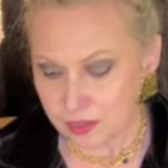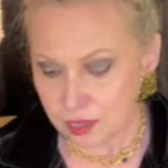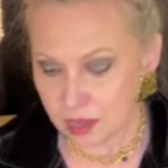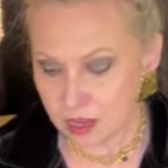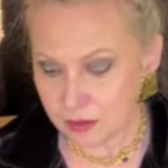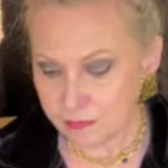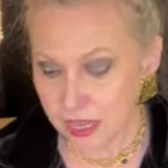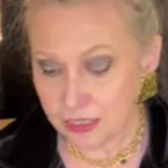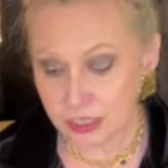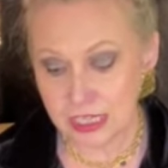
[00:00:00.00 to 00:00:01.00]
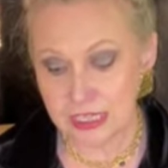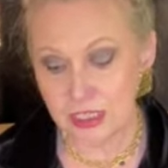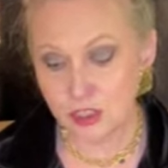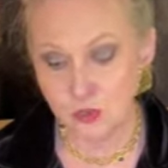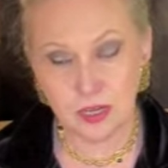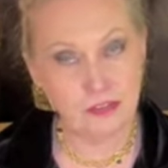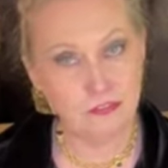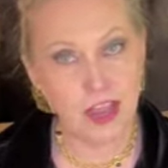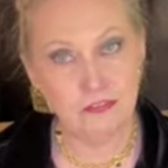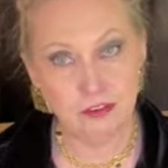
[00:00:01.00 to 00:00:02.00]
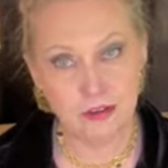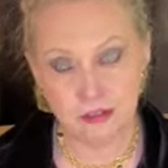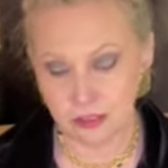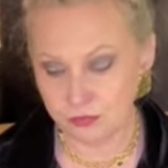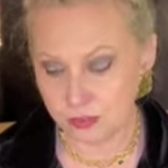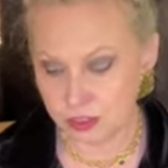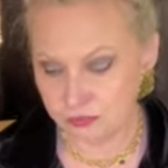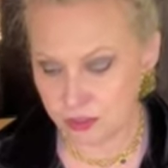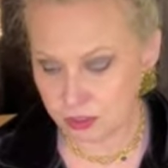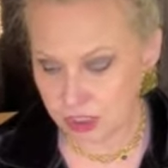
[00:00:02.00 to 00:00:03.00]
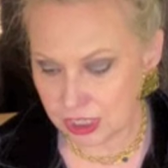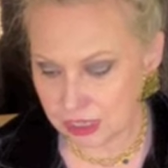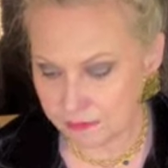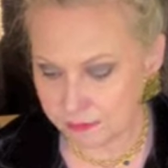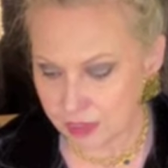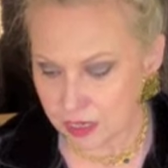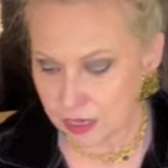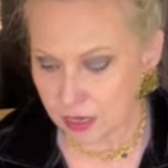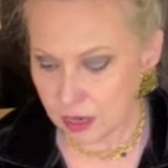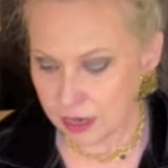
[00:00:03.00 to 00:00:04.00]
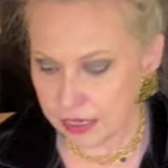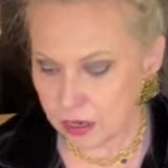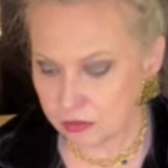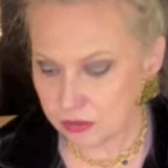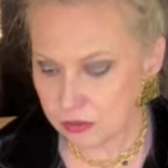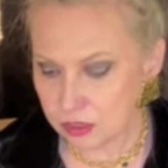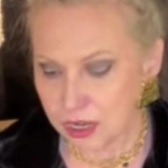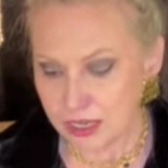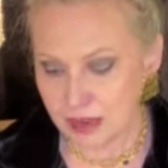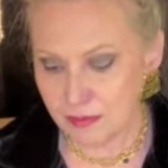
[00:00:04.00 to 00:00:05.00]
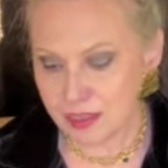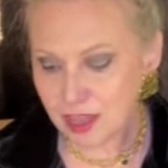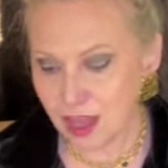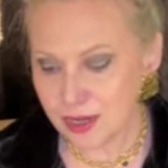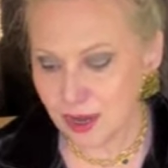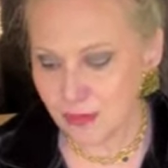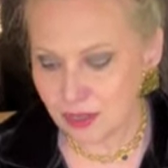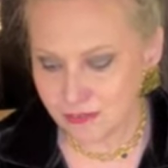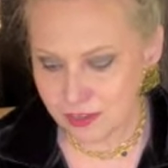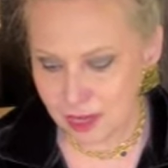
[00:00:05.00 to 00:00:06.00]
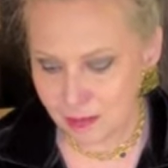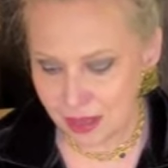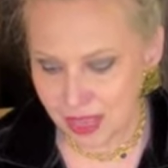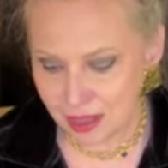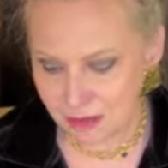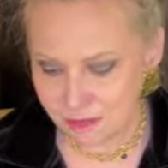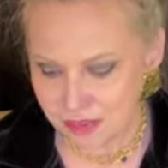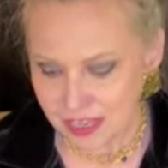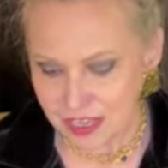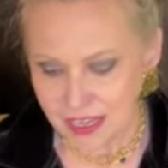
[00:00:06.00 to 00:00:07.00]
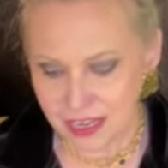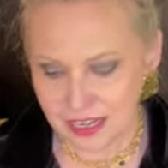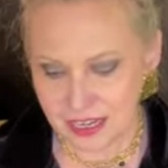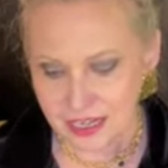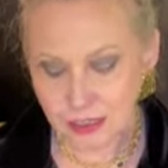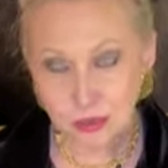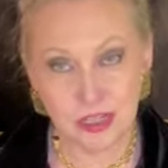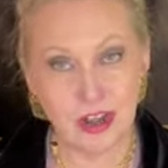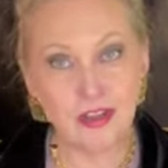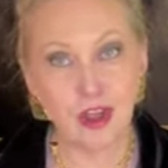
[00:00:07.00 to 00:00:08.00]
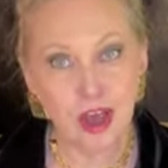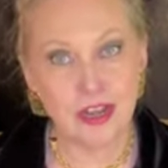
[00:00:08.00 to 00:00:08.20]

Actually, he did 25 fragrances for Givenchy. He also came with Lancôme La Vie Belle and included a lot of